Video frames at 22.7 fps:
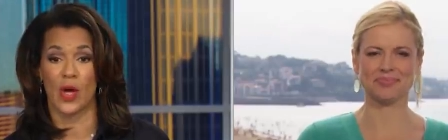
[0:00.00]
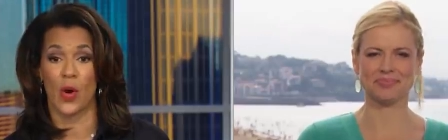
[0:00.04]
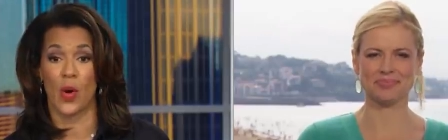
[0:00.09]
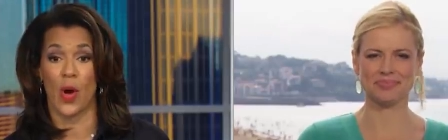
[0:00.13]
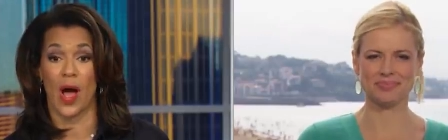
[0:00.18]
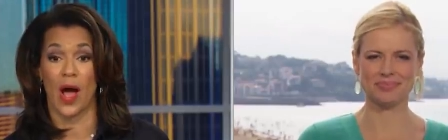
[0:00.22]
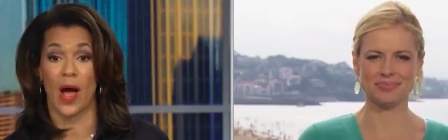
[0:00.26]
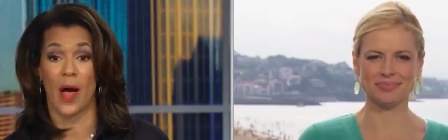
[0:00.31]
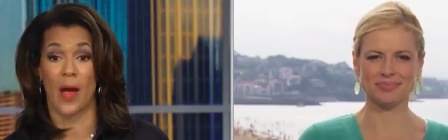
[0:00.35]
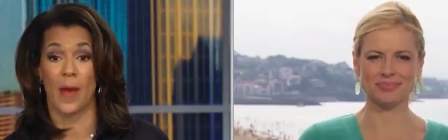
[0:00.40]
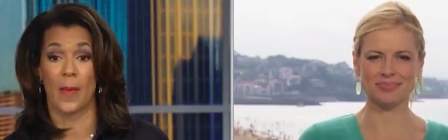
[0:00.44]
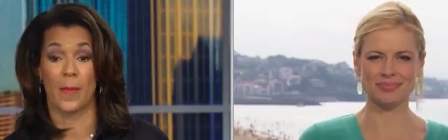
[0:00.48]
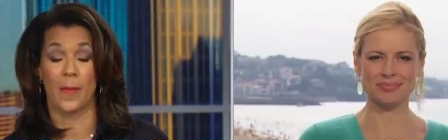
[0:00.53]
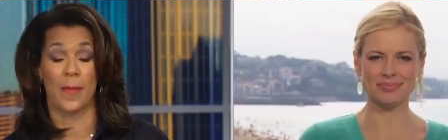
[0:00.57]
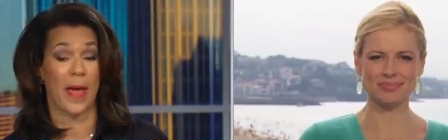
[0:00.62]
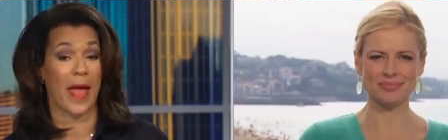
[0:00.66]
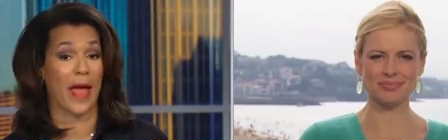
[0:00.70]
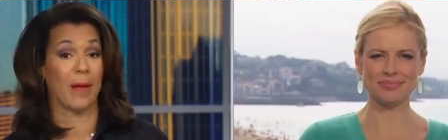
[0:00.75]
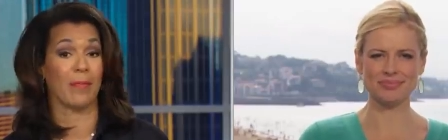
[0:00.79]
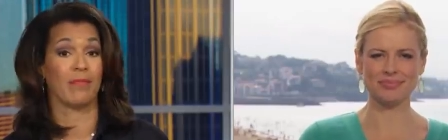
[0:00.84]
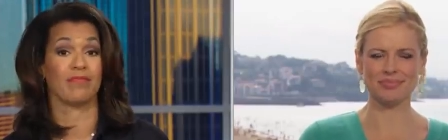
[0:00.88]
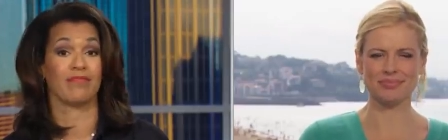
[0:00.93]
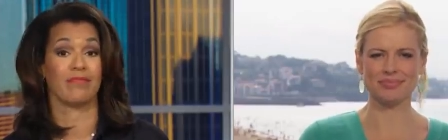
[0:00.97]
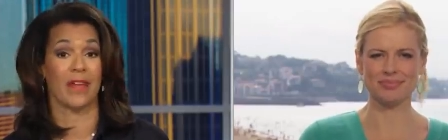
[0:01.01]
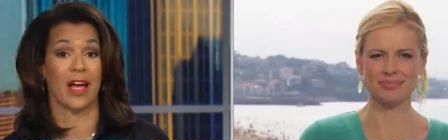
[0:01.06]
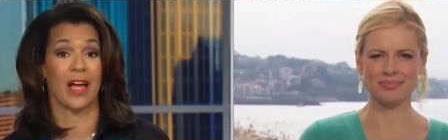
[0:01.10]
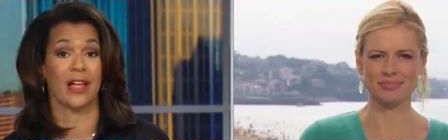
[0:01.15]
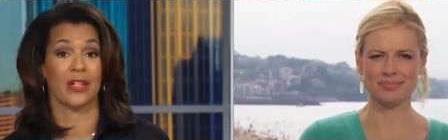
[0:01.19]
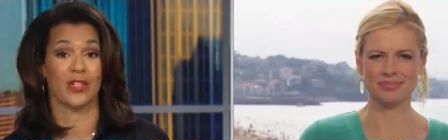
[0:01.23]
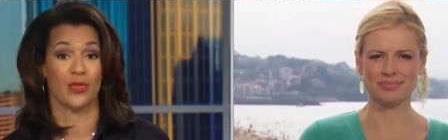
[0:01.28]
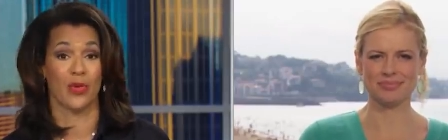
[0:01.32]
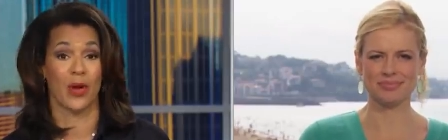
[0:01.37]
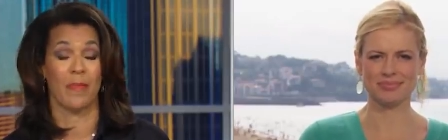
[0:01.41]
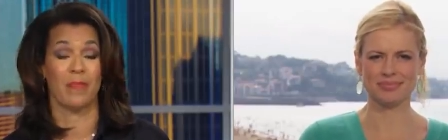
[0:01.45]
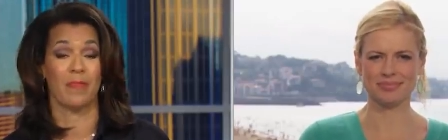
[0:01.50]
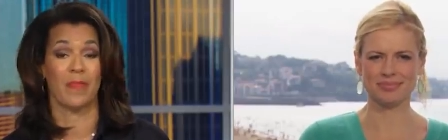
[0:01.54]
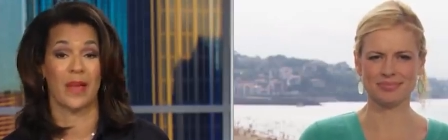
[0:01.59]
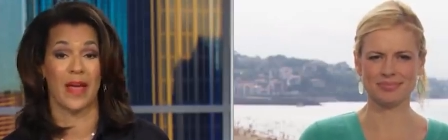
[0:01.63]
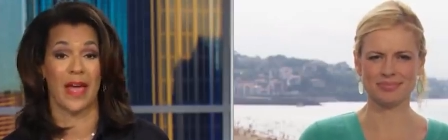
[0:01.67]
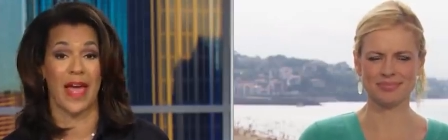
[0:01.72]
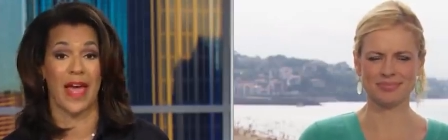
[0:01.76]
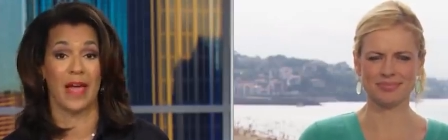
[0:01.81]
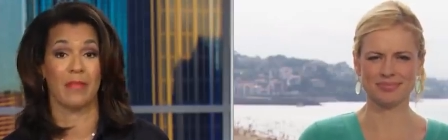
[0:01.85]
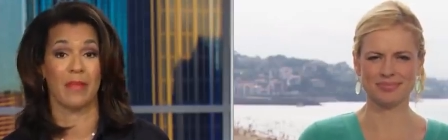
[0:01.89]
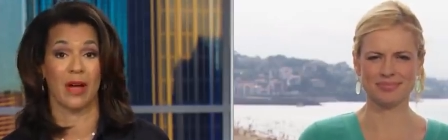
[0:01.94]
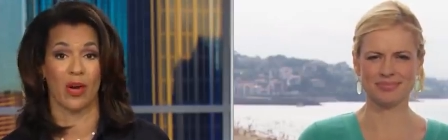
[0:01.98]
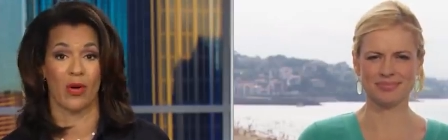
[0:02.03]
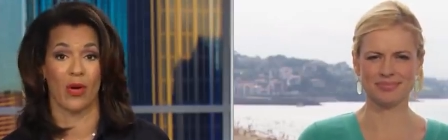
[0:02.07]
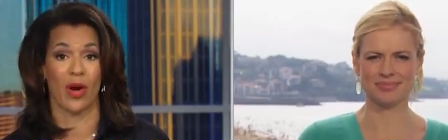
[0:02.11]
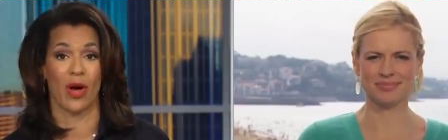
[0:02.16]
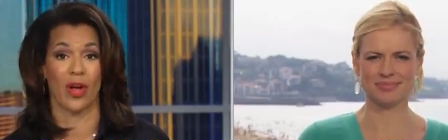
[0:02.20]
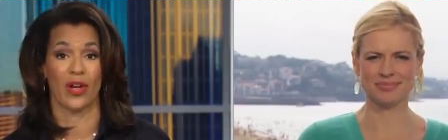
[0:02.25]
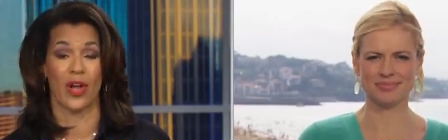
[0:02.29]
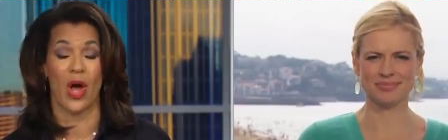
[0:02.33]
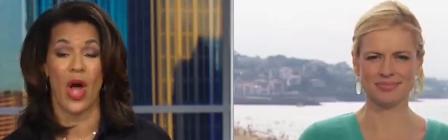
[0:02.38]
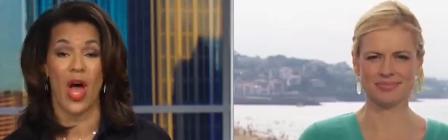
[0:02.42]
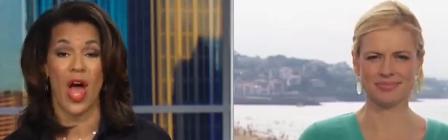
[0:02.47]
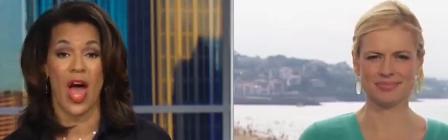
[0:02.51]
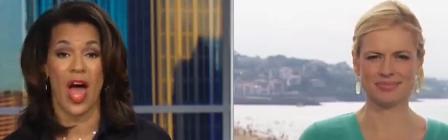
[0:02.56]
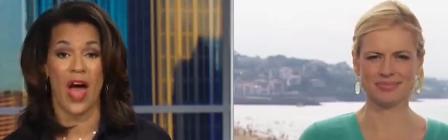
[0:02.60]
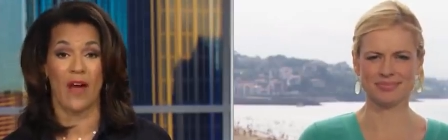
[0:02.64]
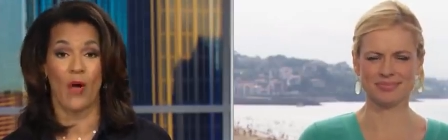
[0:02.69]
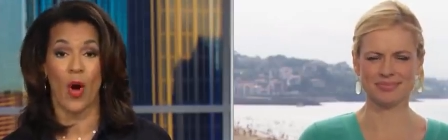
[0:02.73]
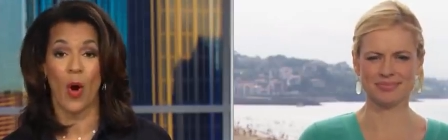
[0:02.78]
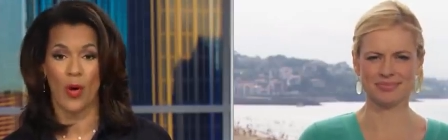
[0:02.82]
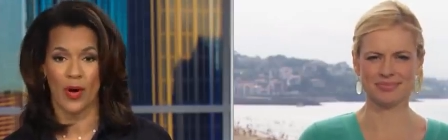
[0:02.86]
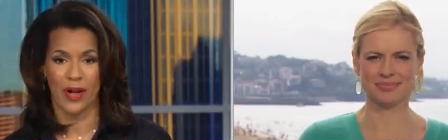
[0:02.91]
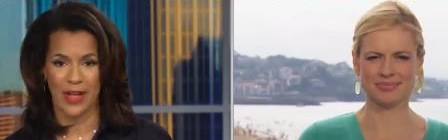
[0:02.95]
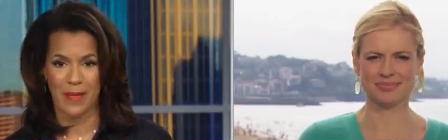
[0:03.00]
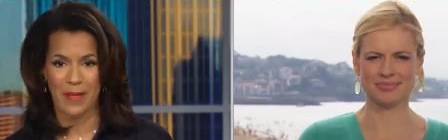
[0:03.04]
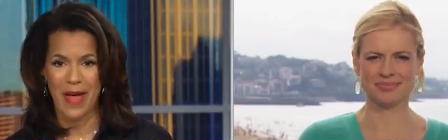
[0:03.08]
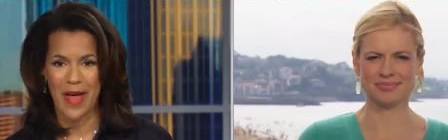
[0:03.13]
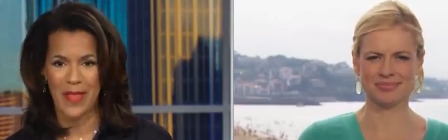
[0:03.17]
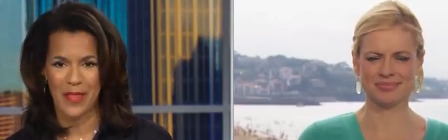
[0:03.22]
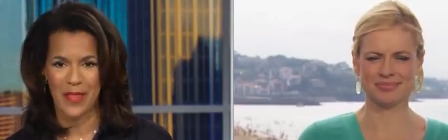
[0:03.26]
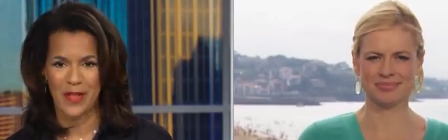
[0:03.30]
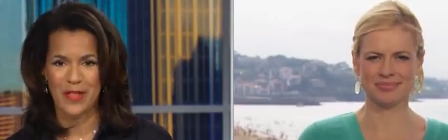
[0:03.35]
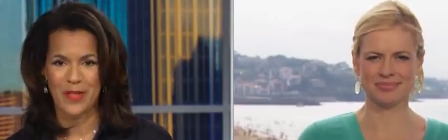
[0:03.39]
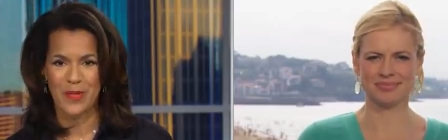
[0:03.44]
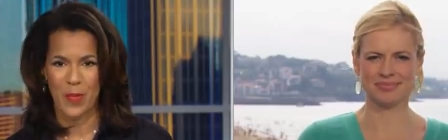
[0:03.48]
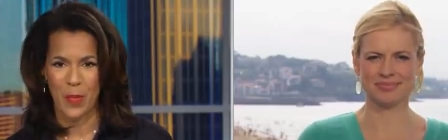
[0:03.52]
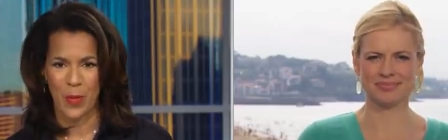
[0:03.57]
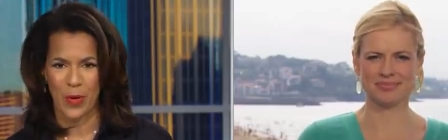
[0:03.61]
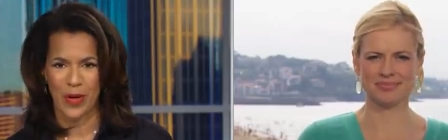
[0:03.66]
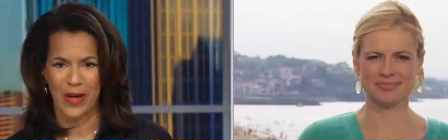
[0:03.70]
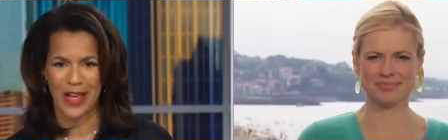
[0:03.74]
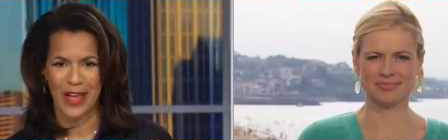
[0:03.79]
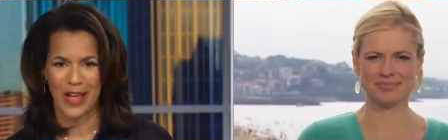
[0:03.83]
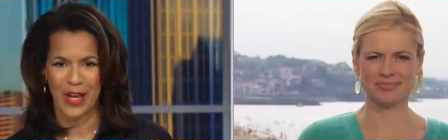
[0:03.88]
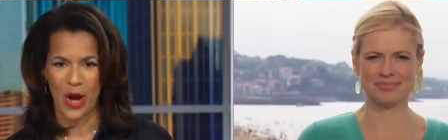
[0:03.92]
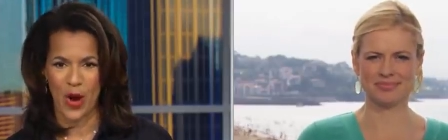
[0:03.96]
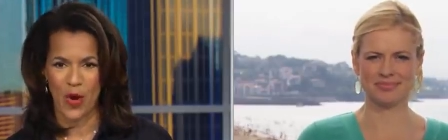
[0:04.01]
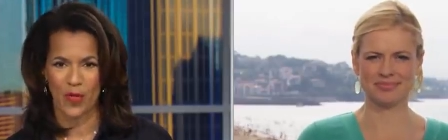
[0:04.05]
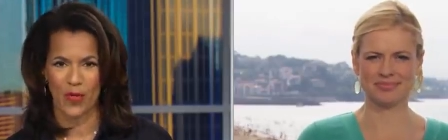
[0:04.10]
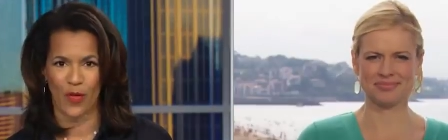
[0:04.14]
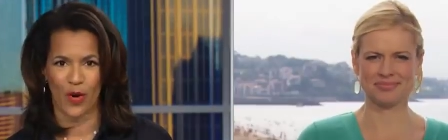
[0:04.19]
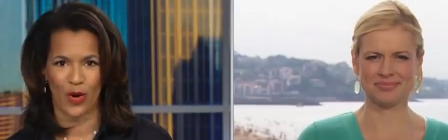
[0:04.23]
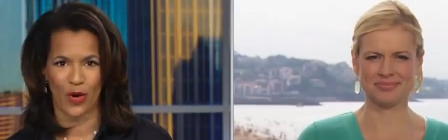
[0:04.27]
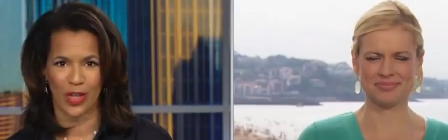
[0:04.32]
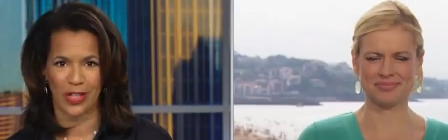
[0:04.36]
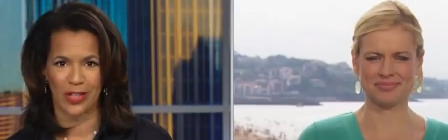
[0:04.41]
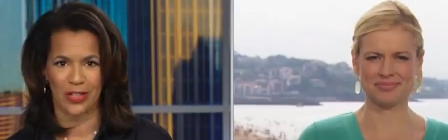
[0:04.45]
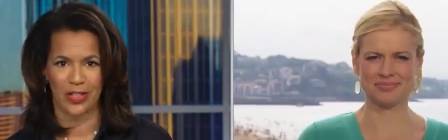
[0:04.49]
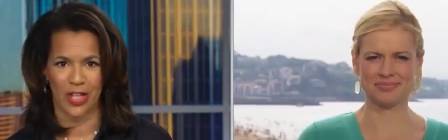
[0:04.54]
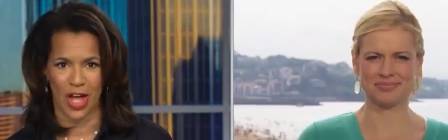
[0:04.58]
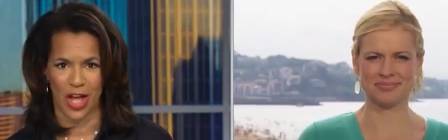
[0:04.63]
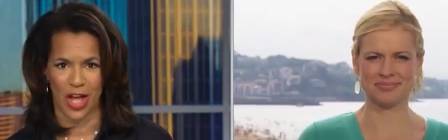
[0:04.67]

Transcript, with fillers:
Speaker 1: So, uh, Pam, uh, Trump and Macron have already met this morning over